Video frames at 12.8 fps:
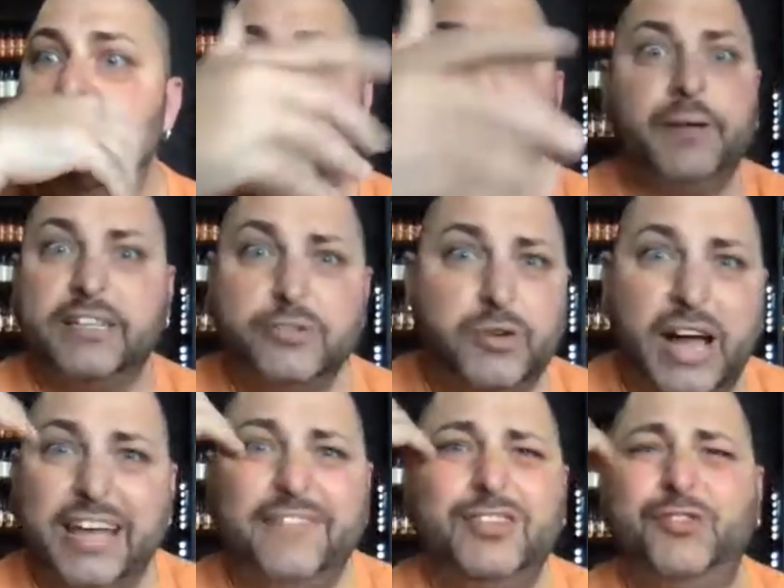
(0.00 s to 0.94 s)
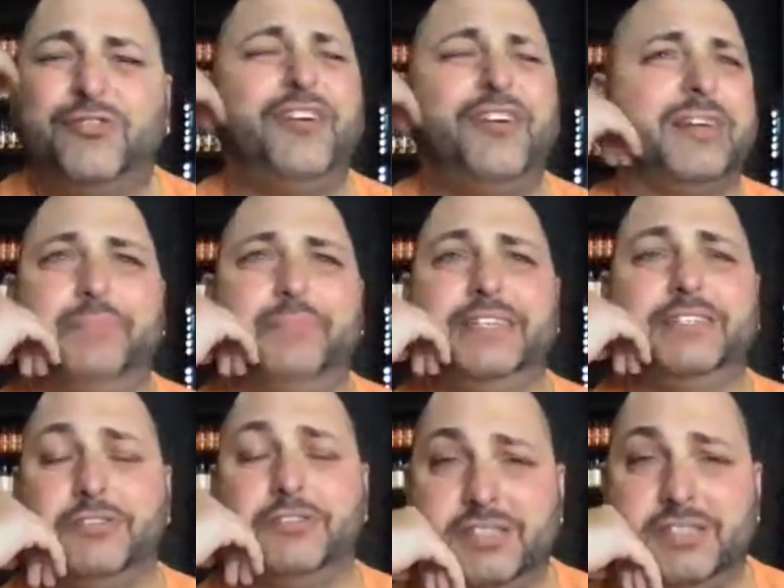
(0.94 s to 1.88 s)
But I do I even do fucking
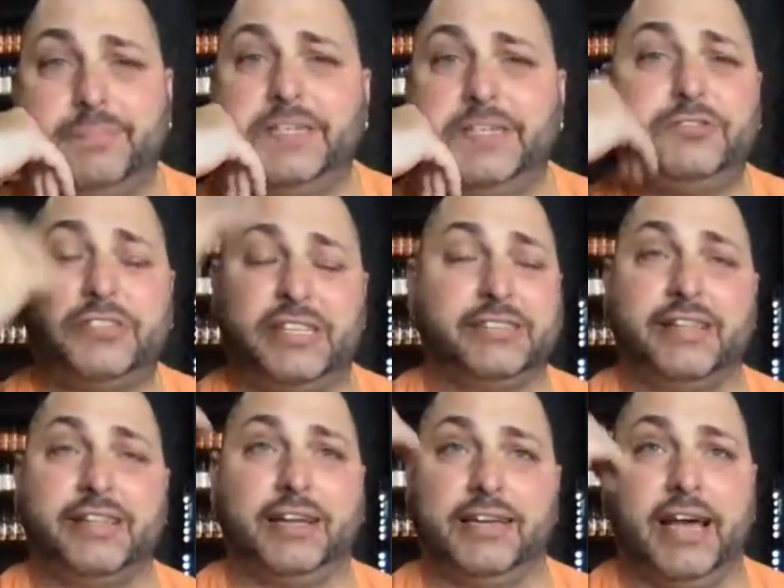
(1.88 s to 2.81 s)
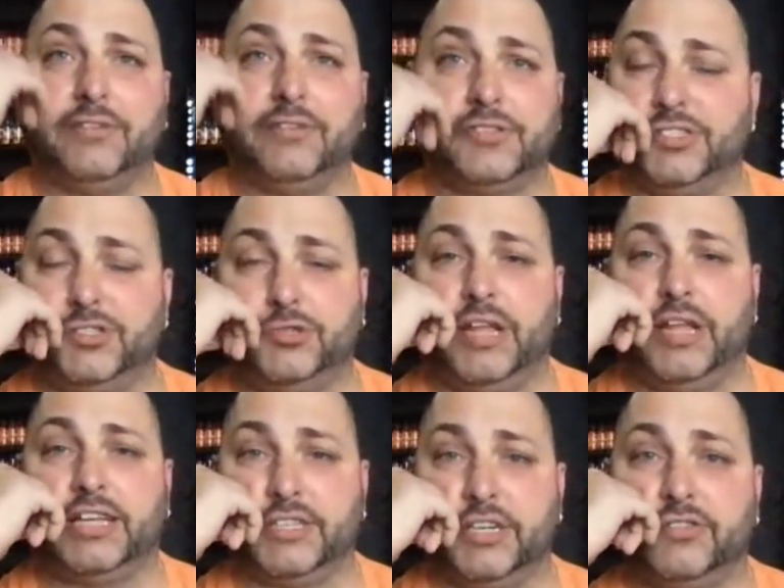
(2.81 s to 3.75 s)
Pinterest. And Pinterest has died down since
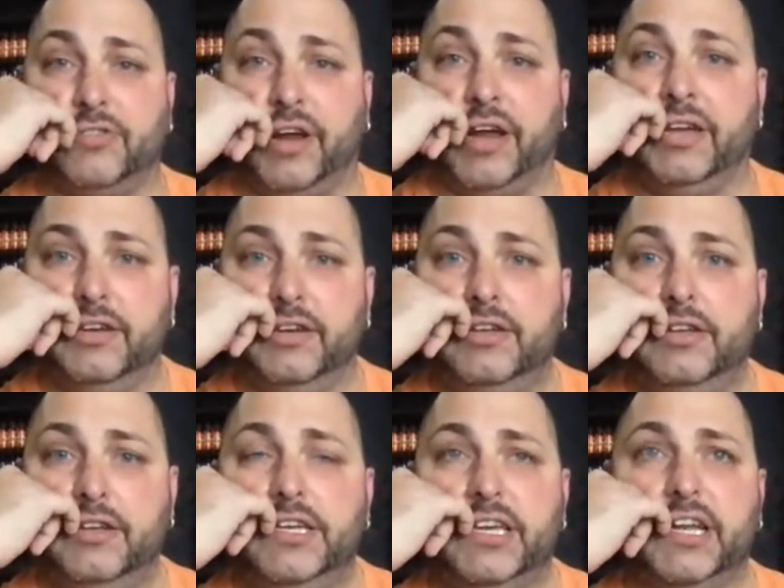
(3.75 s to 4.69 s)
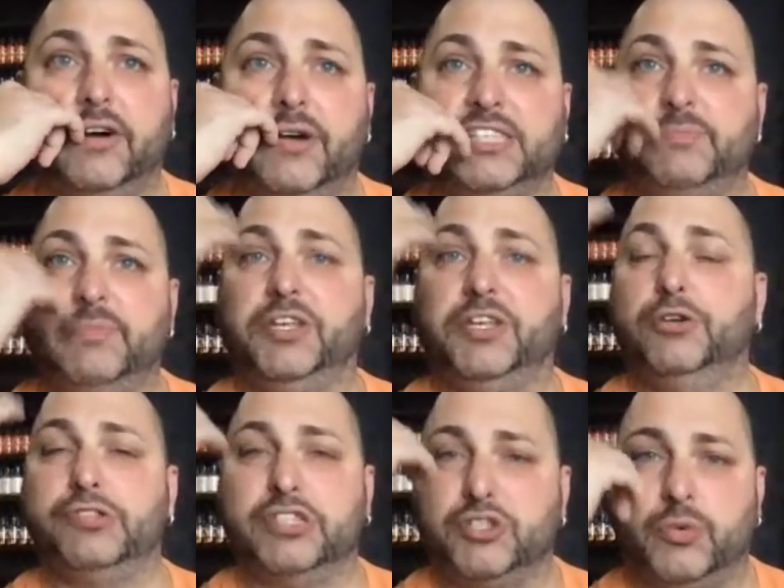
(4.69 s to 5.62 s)
2003 you know, it hasn't been
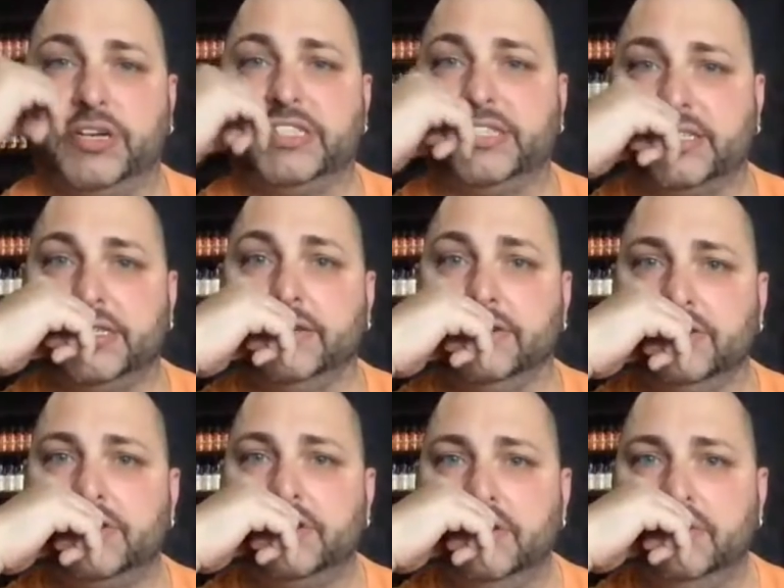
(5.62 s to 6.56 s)
used in 26 years.